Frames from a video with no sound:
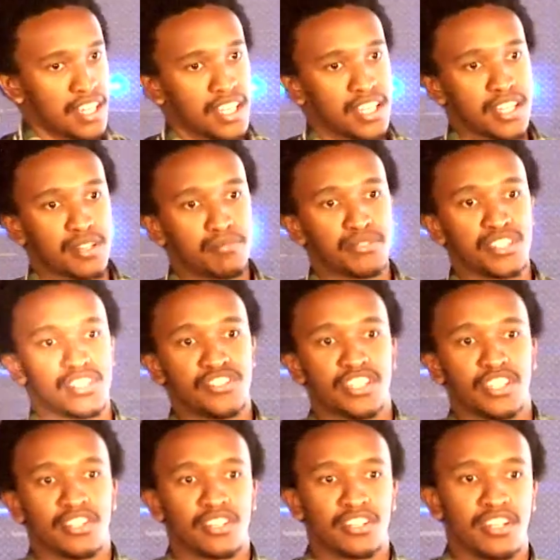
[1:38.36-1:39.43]
games in
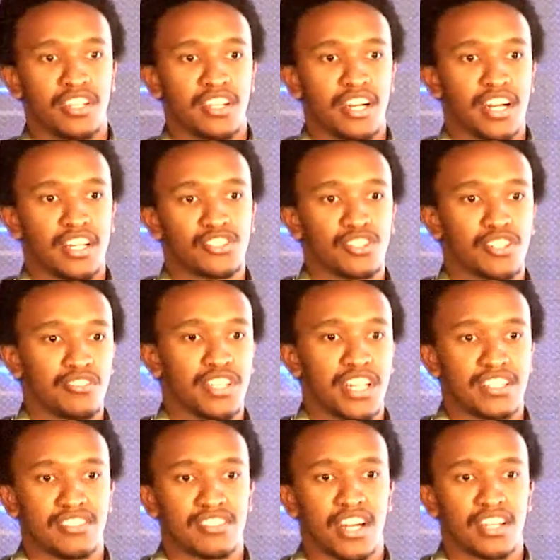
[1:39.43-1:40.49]
general are sort of the
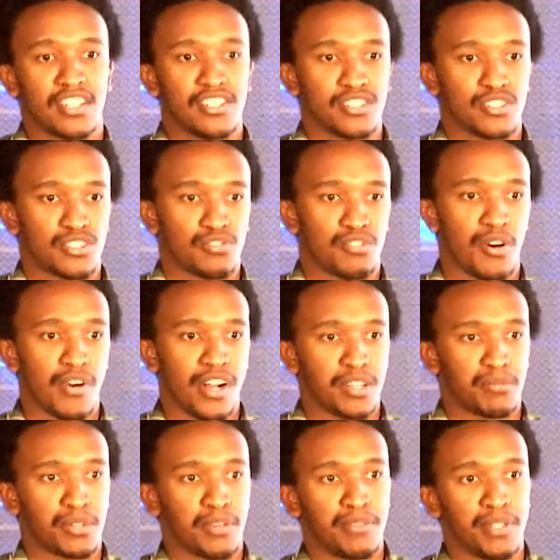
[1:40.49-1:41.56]
unsung heroes for
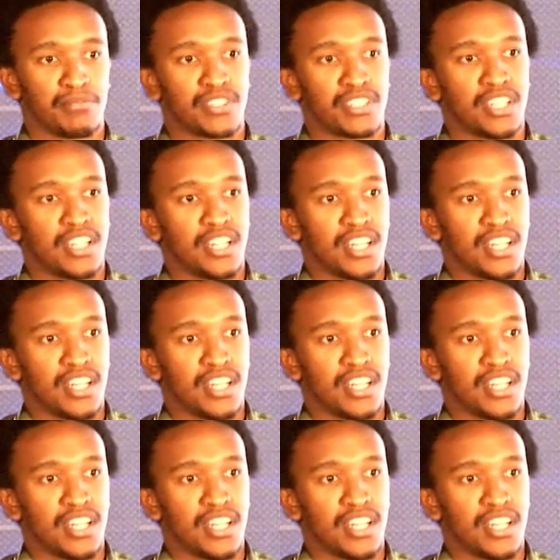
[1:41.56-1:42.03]
world problems.